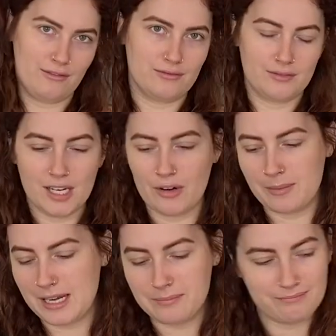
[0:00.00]
You know what I
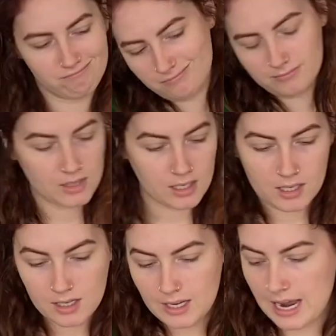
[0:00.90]
mean?
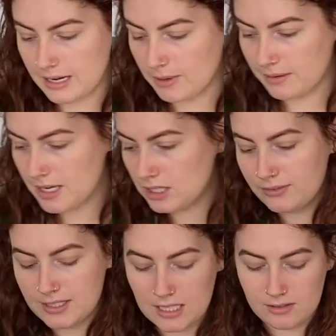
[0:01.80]
Anyway, it just feels
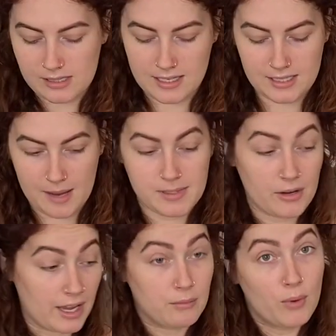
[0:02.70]
like there's less steps.
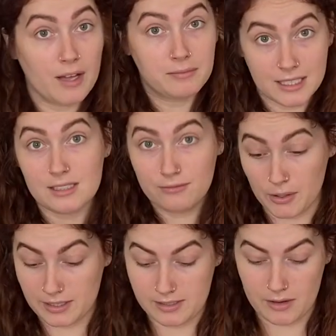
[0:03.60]
Okay, well, let's
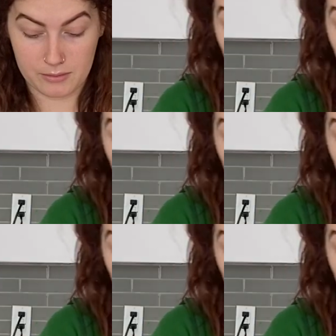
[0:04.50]
focus though.